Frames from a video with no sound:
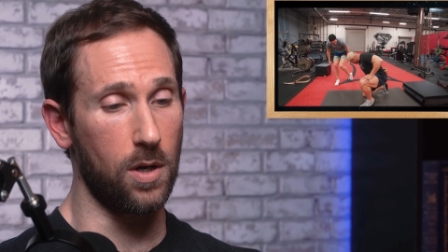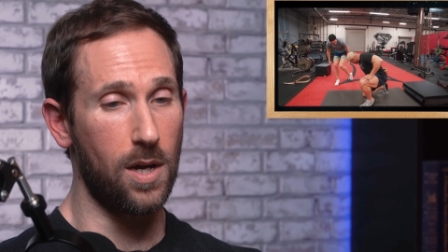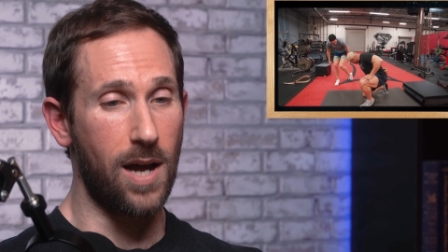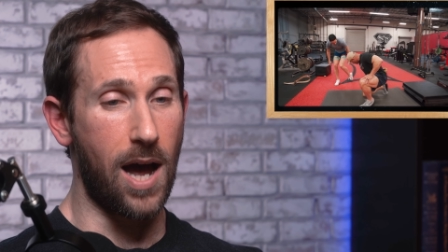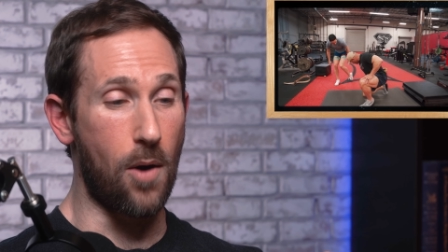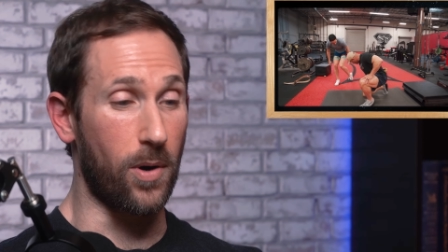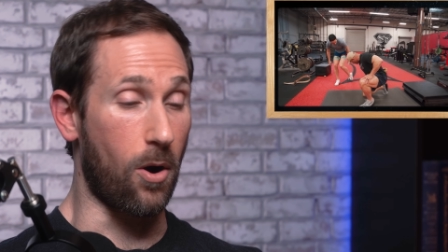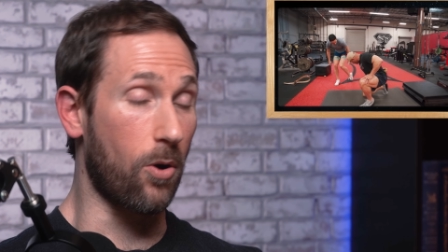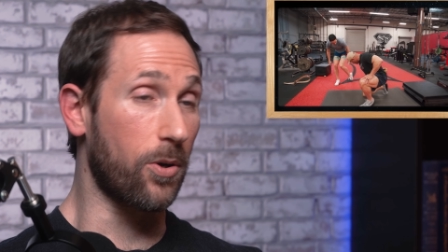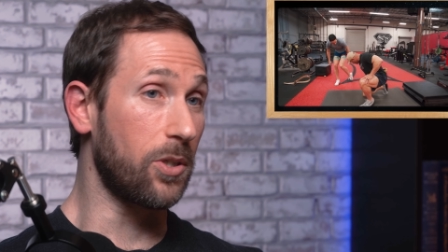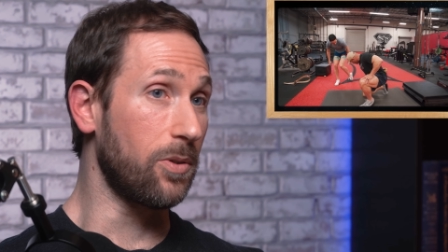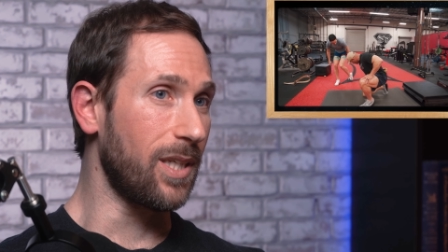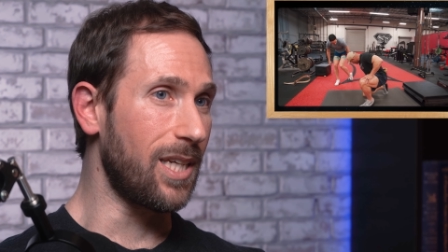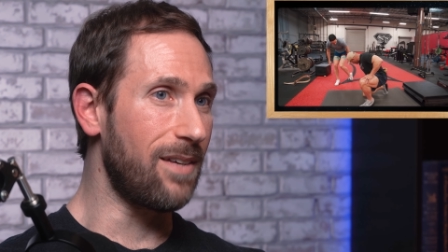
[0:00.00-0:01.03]
I would
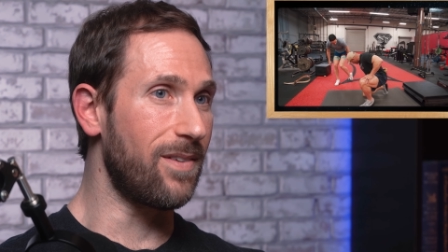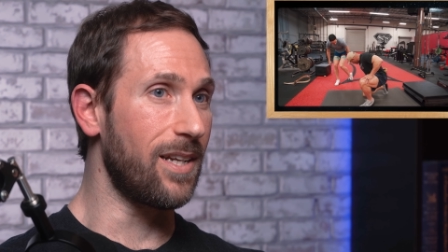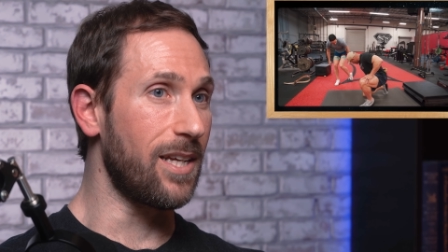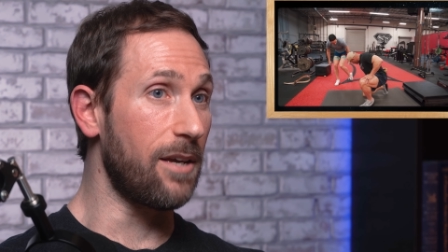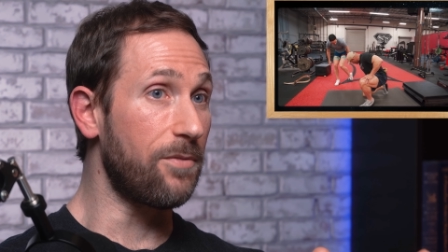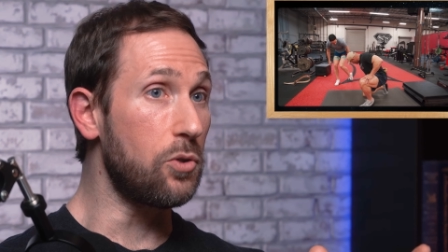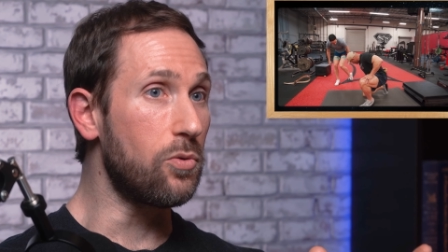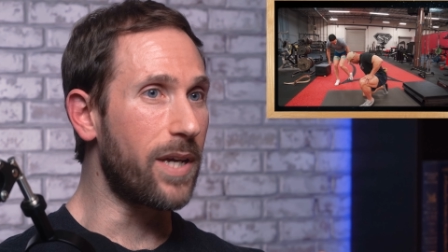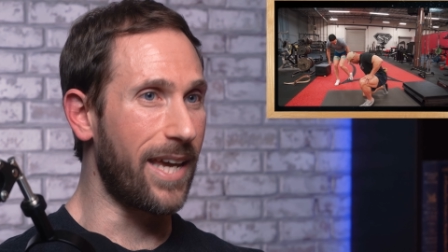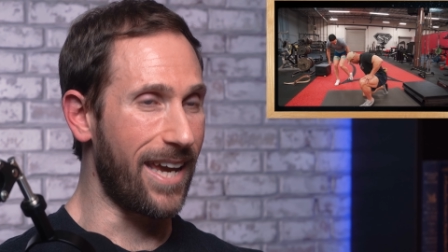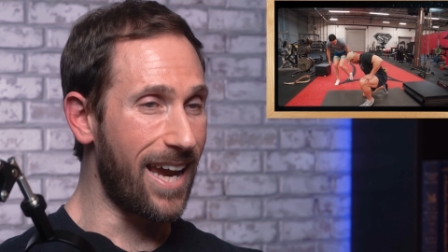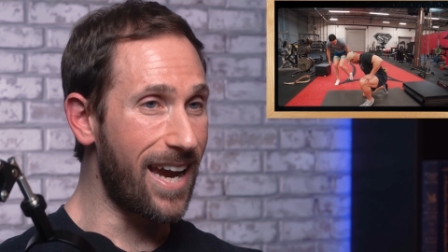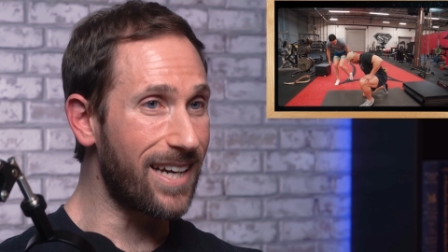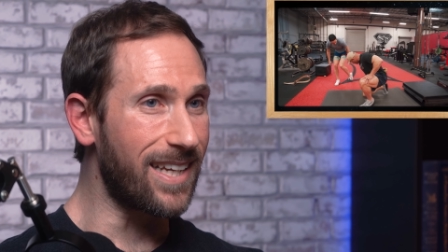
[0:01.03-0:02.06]
argue, even if you
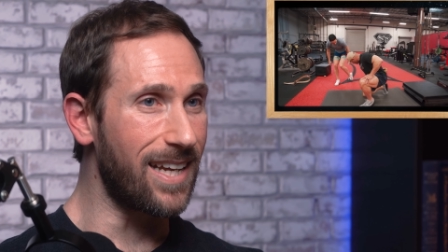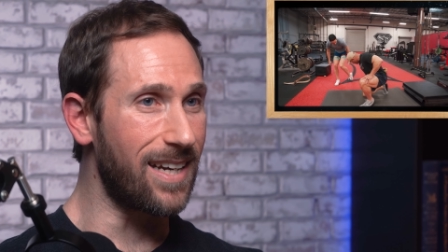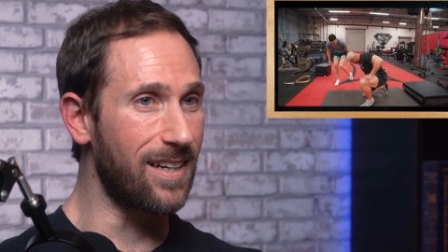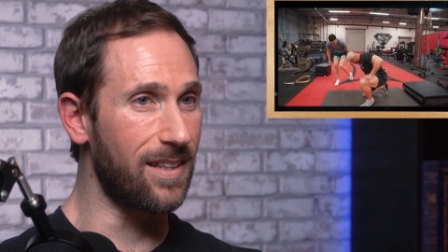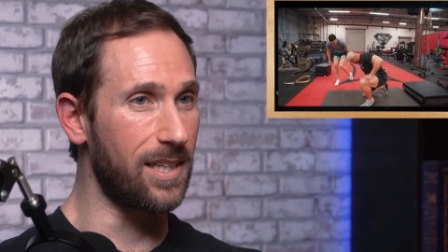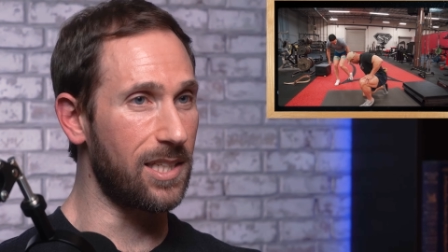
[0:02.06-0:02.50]
can get in these